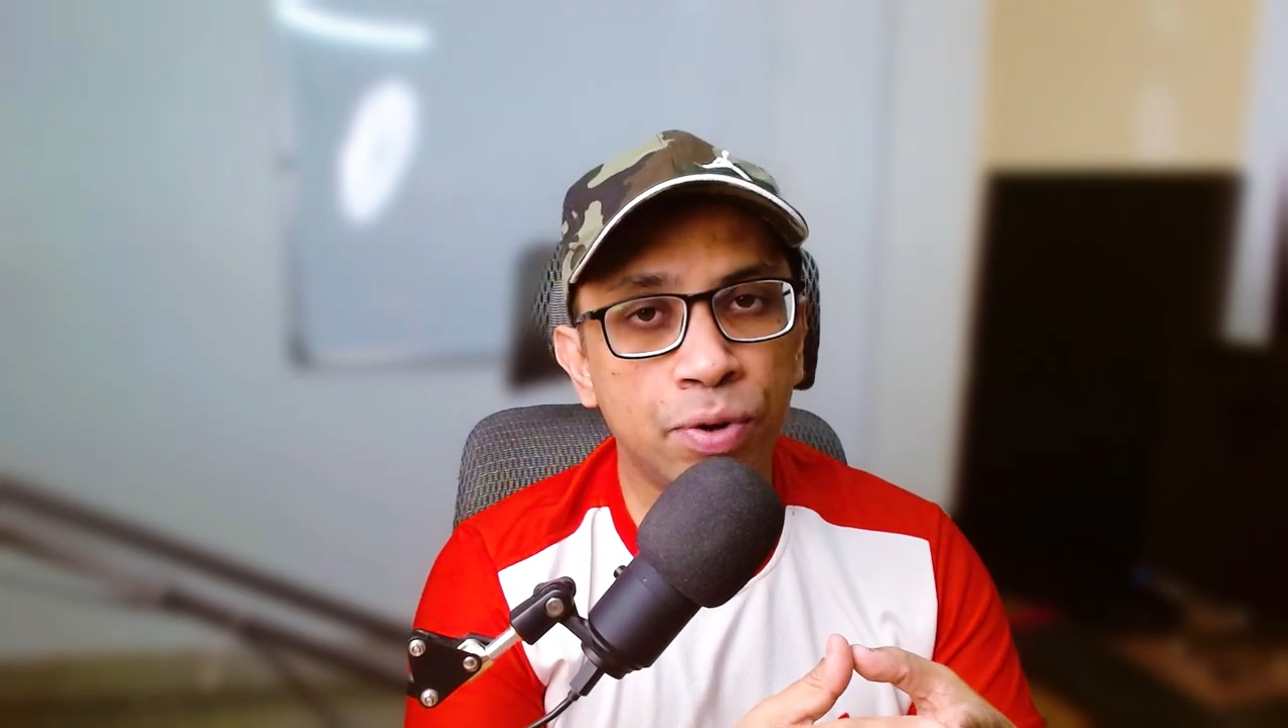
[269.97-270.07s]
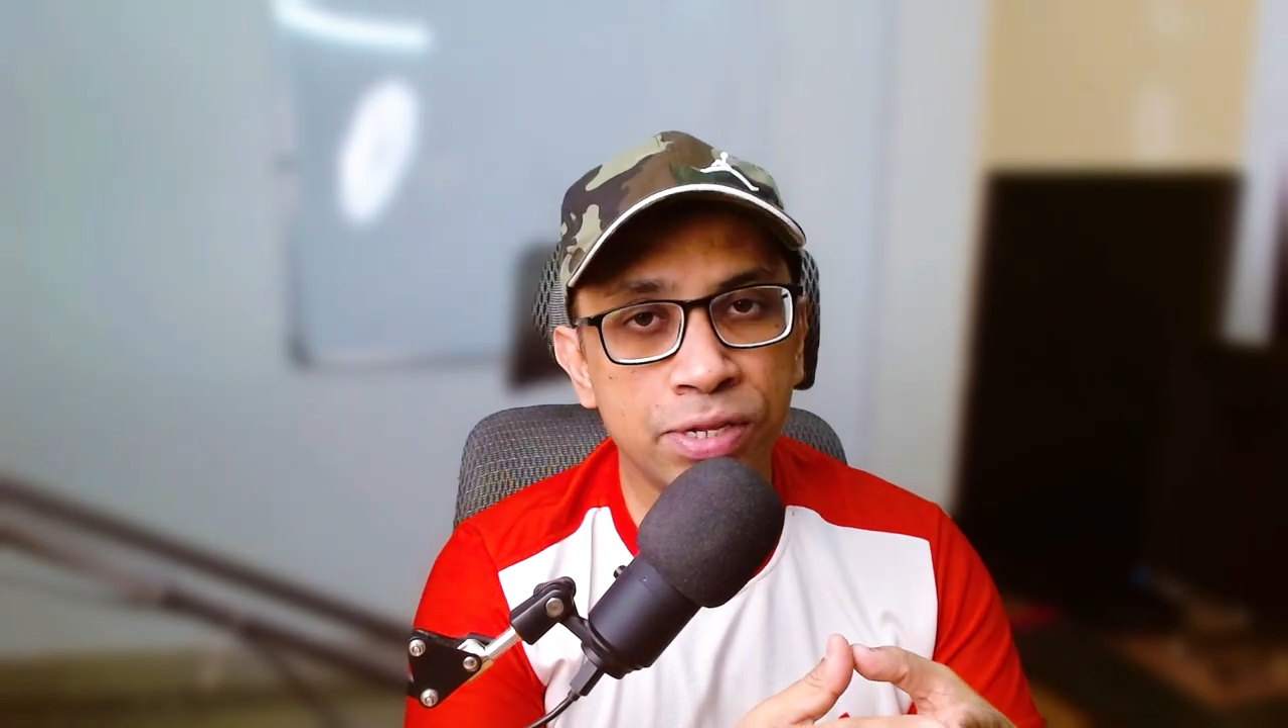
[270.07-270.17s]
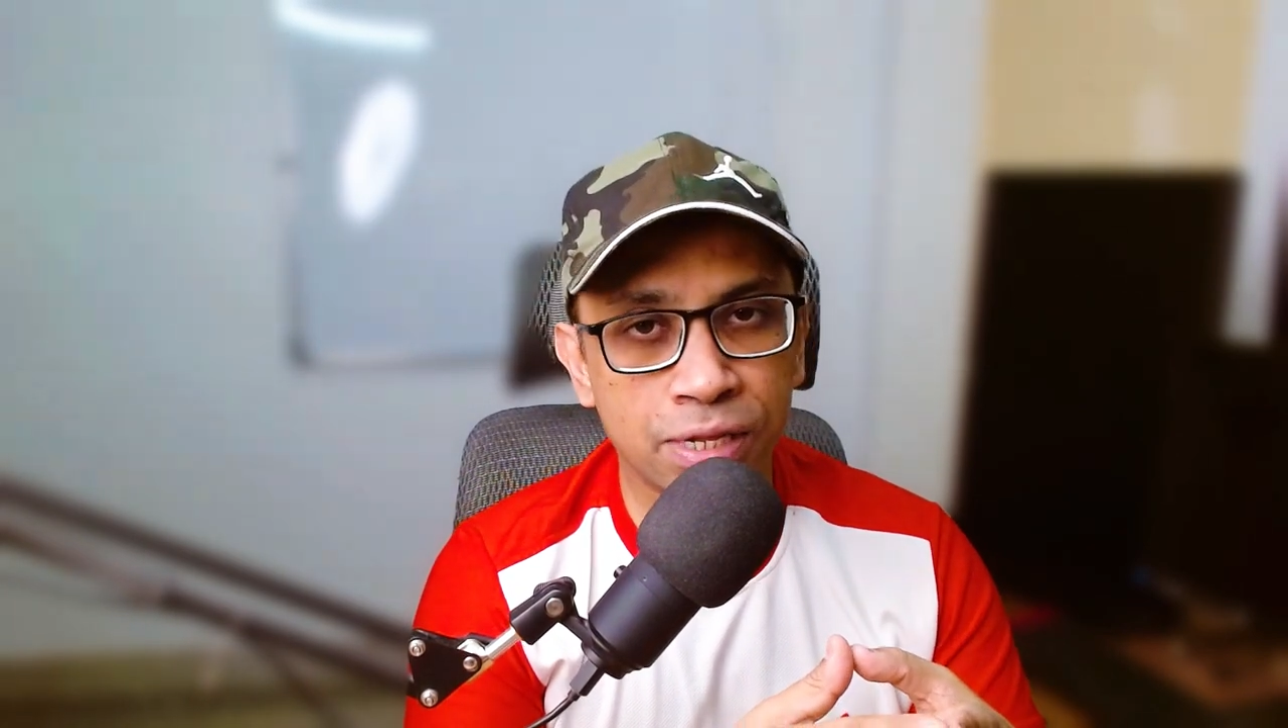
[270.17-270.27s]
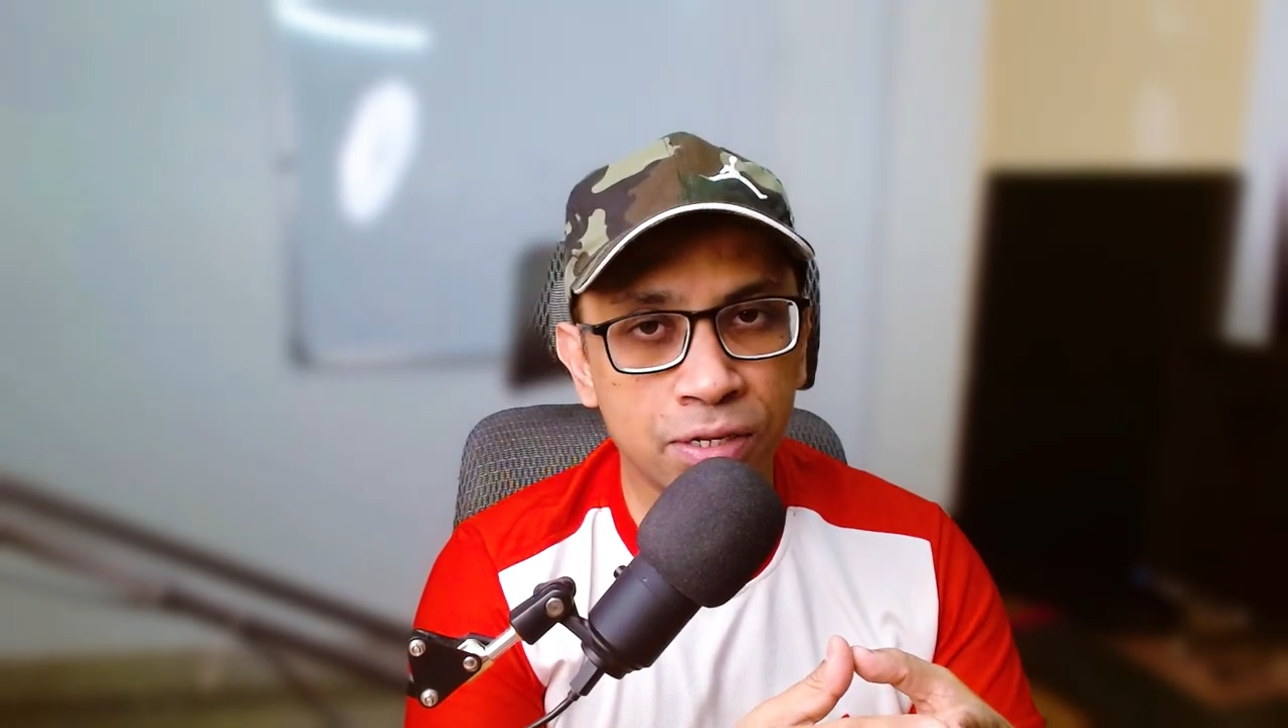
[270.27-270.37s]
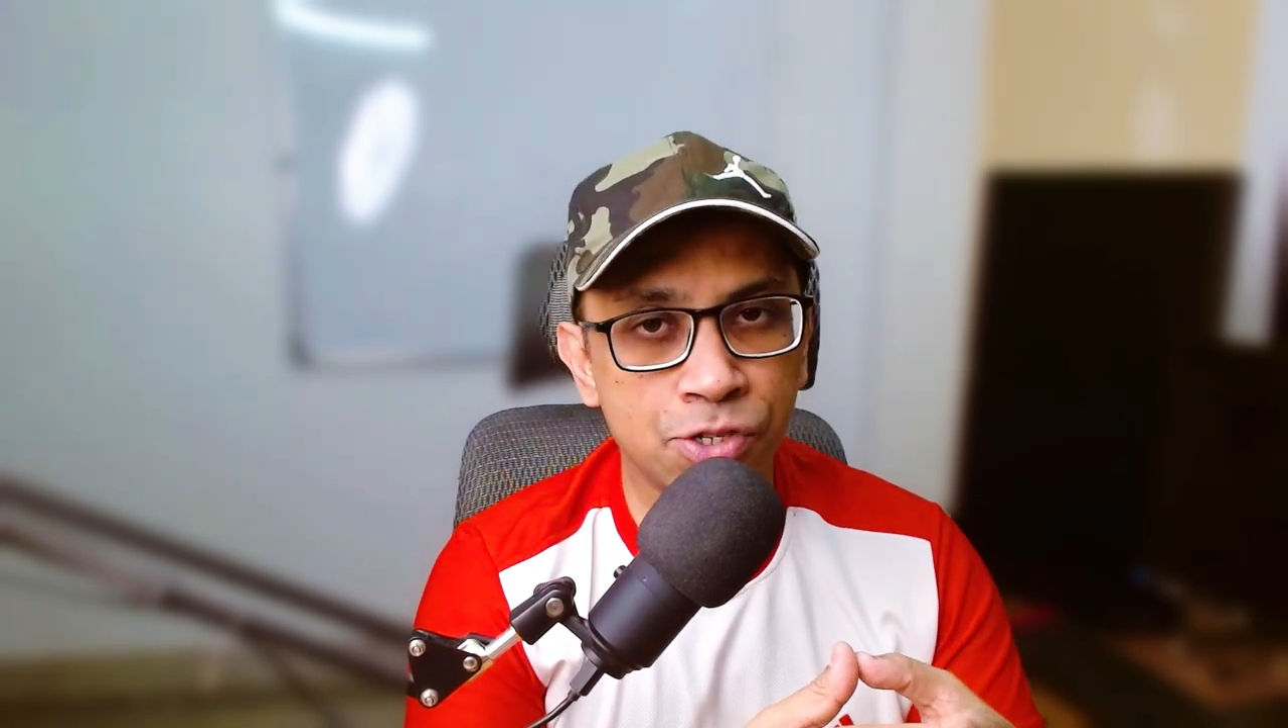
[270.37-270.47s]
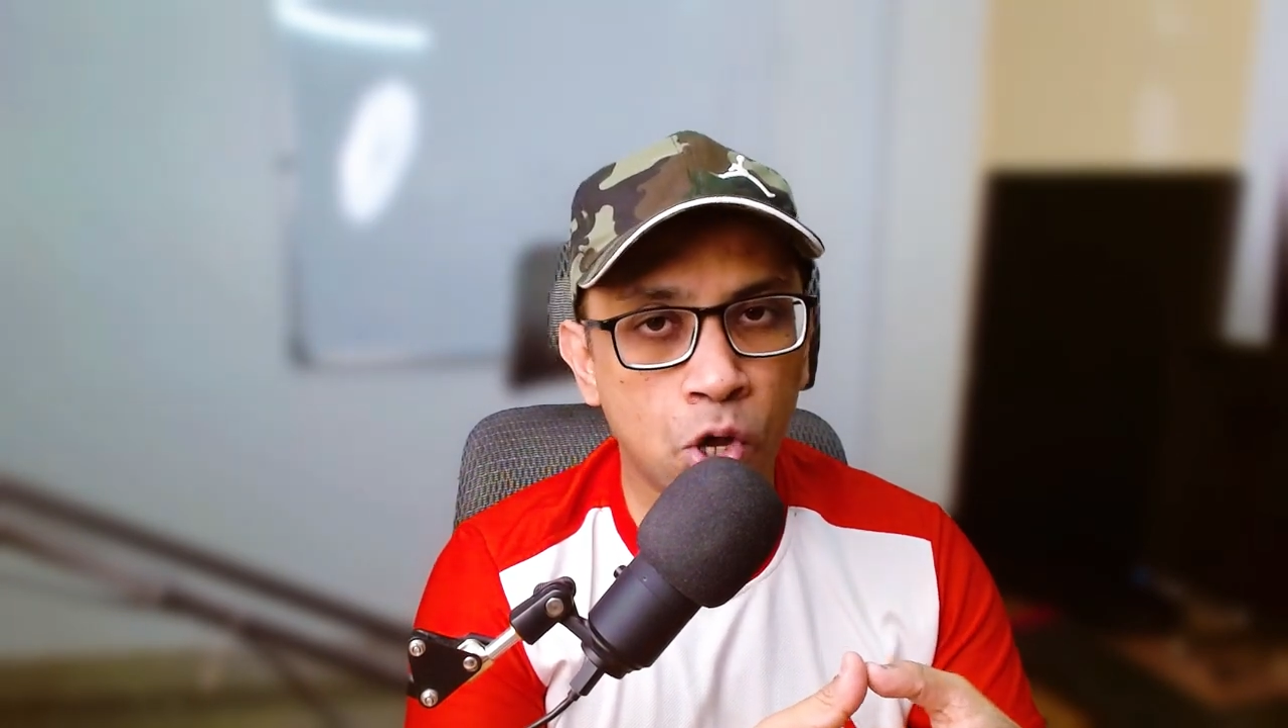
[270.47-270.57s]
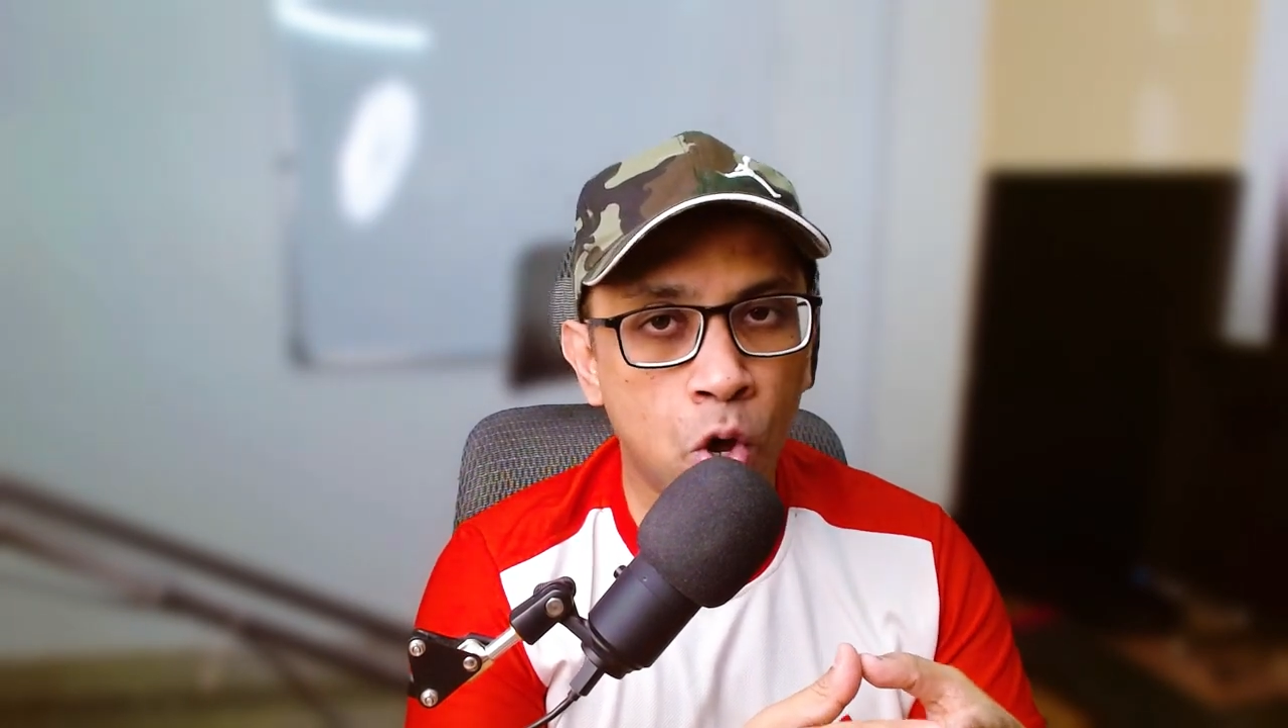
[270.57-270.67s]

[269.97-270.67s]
results